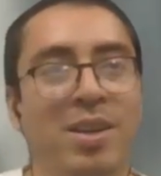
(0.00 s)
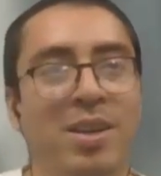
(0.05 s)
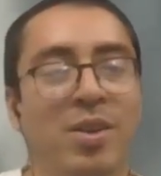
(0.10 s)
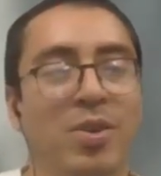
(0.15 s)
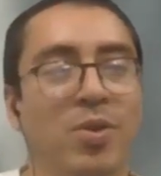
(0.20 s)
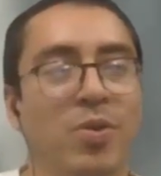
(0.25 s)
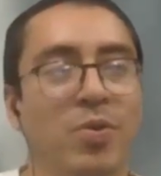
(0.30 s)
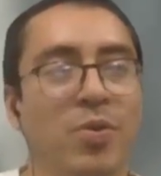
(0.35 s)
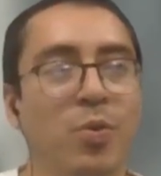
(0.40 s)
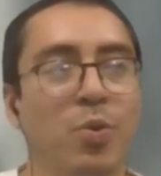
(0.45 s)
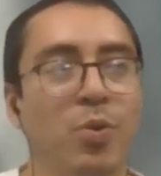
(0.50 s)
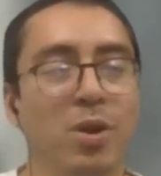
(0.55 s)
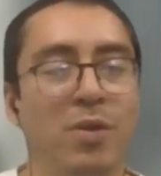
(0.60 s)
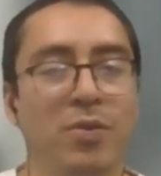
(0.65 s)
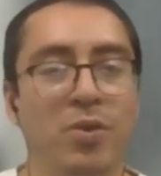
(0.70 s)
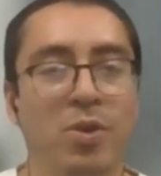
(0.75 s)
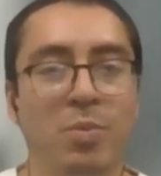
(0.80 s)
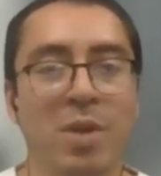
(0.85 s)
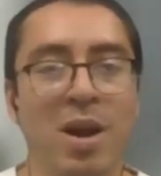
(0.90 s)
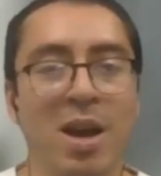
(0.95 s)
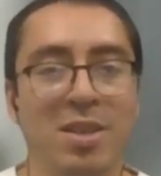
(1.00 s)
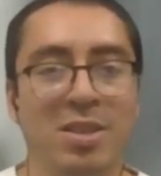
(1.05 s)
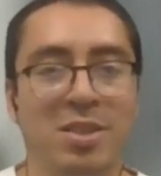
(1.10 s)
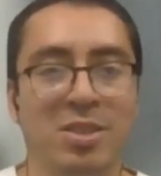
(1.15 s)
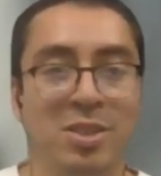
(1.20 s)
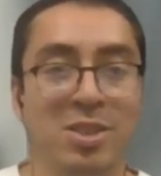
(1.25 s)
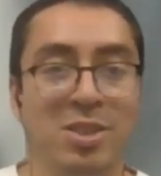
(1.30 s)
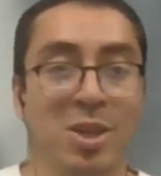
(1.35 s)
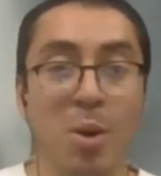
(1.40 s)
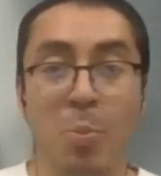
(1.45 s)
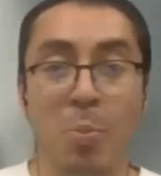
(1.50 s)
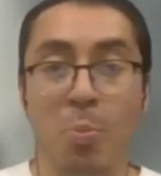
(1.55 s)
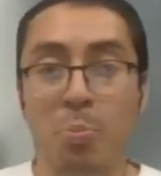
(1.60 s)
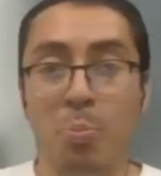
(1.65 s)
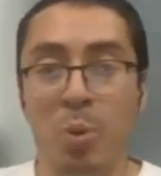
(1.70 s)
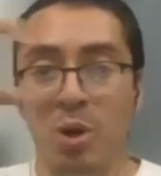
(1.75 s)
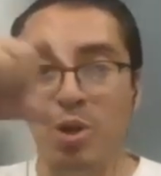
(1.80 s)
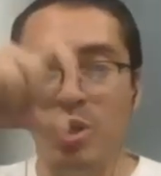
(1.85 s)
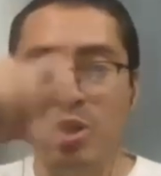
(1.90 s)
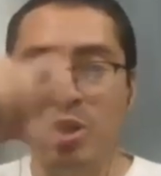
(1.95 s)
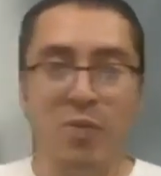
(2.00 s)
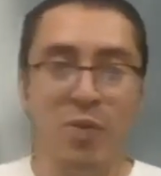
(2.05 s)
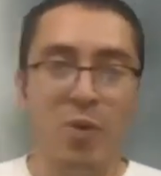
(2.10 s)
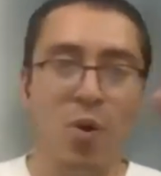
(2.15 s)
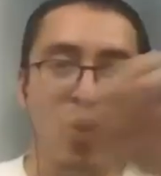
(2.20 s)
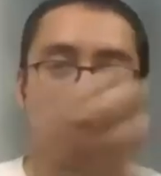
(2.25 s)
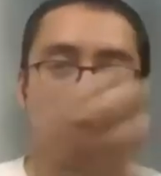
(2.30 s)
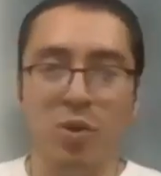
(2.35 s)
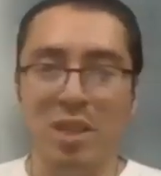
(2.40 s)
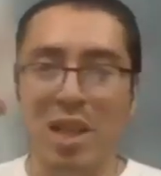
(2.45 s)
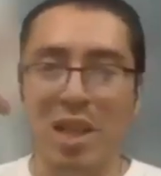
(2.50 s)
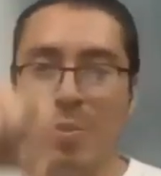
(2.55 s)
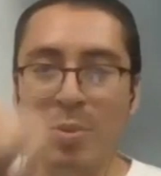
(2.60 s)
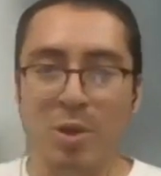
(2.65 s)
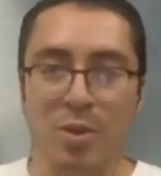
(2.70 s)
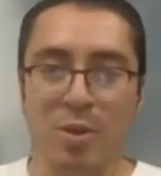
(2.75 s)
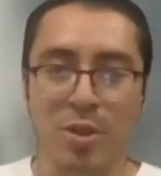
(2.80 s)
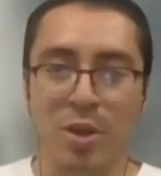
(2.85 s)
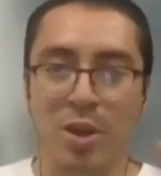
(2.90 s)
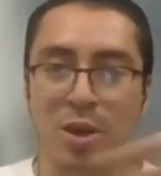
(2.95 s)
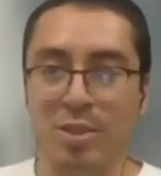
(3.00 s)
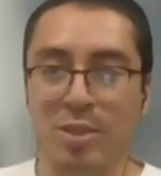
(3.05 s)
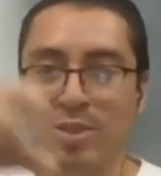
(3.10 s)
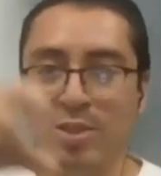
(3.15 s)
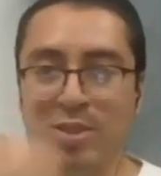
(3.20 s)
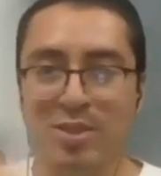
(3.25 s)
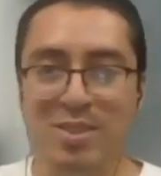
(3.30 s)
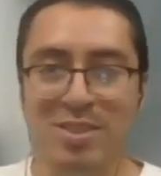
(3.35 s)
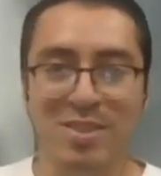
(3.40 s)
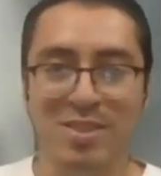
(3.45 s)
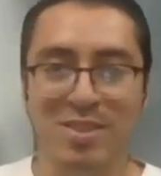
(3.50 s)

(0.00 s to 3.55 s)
like what if your mind is just a bunch of overlapping thoughts?